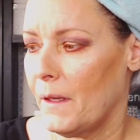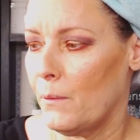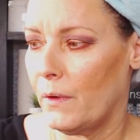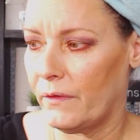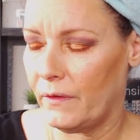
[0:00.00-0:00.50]

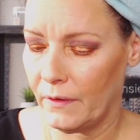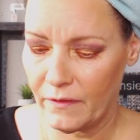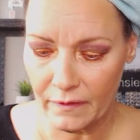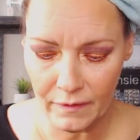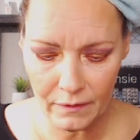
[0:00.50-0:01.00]

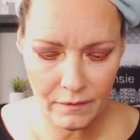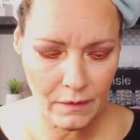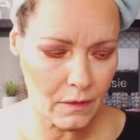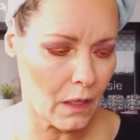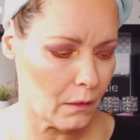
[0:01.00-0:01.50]
It's a
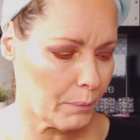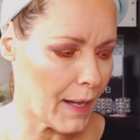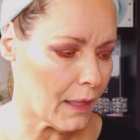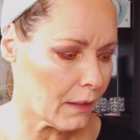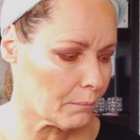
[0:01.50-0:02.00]
$16
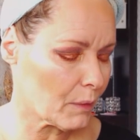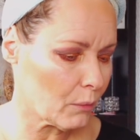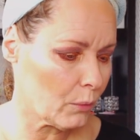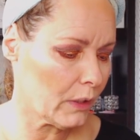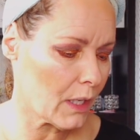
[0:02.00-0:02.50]
palette,
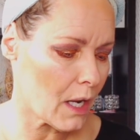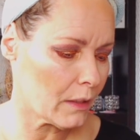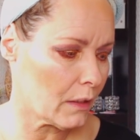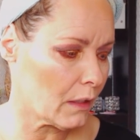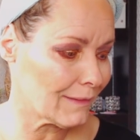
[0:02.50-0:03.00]
but we
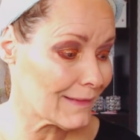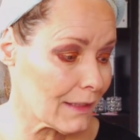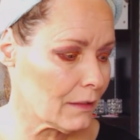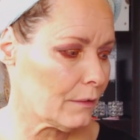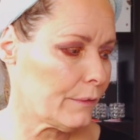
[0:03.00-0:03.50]
got it on
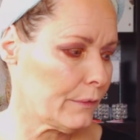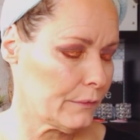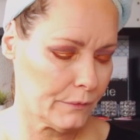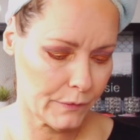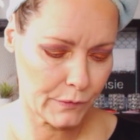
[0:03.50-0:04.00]
sale,
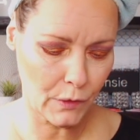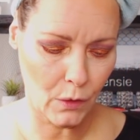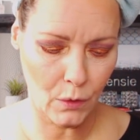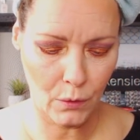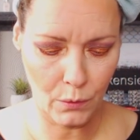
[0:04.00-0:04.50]

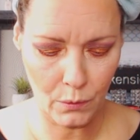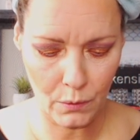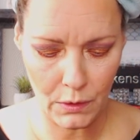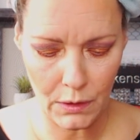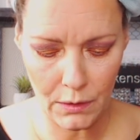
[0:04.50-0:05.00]

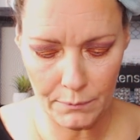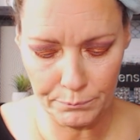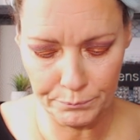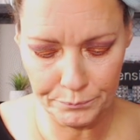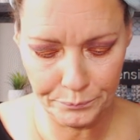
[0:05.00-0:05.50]
so
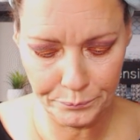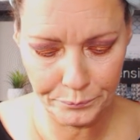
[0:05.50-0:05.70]
I